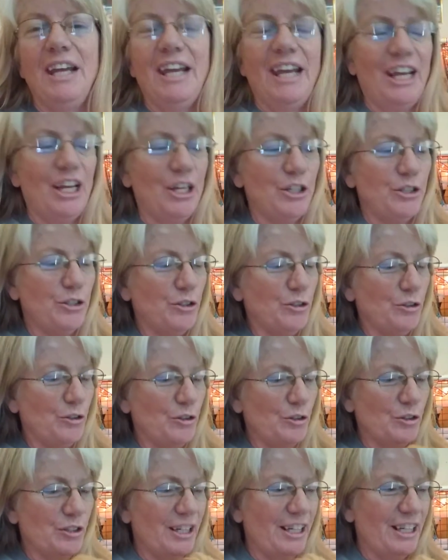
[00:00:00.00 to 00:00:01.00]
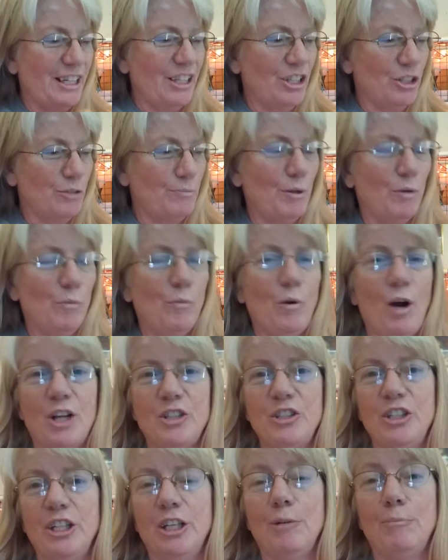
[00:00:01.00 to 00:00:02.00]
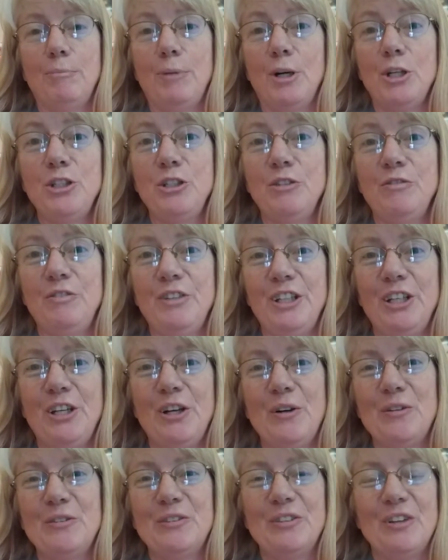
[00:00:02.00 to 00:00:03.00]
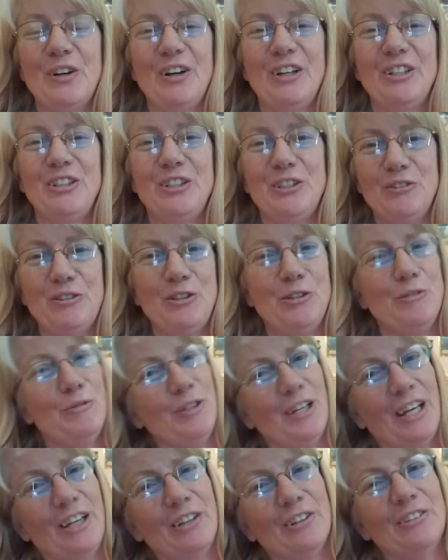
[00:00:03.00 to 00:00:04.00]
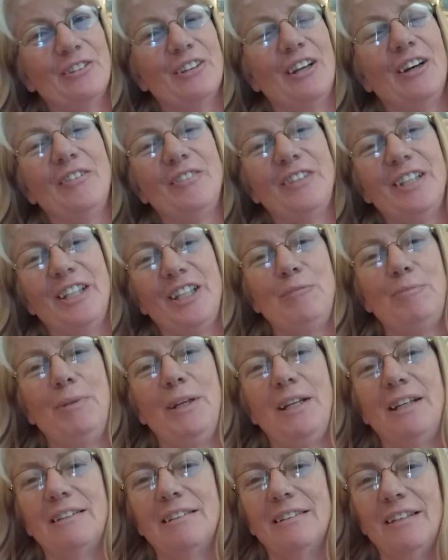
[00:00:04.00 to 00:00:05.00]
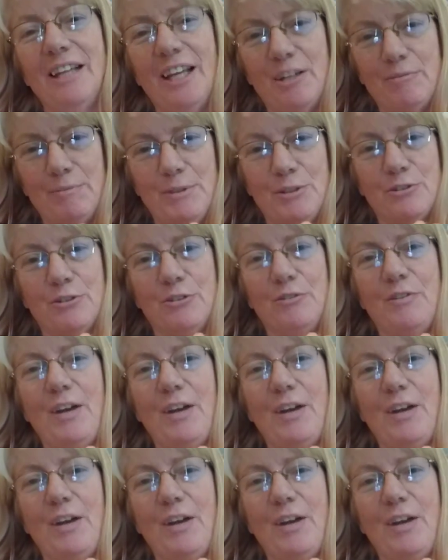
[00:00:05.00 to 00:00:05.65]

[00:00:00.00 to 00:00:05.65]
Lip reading: and your kid has been watching a bunch of videos on YouTube channels of guinea pigs like Mr.